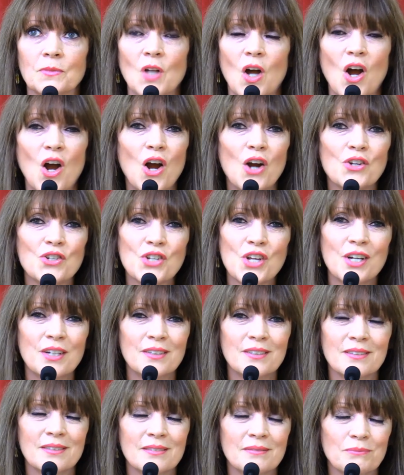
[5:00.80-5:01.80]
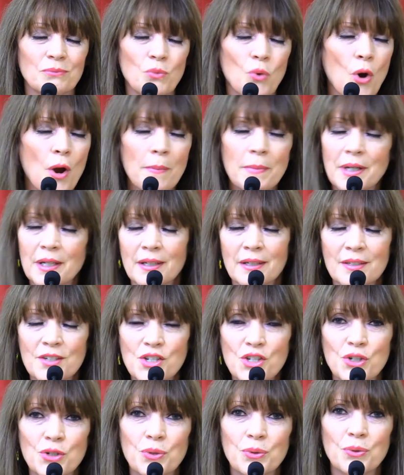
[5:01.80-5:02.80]
heartwarming
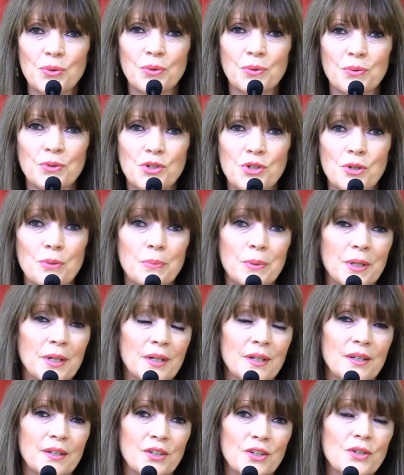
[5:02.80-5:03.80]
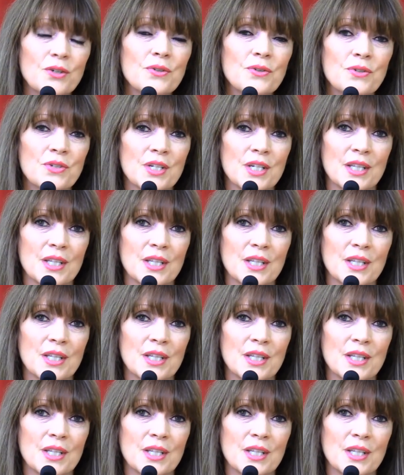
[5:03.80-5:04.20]
to, to be used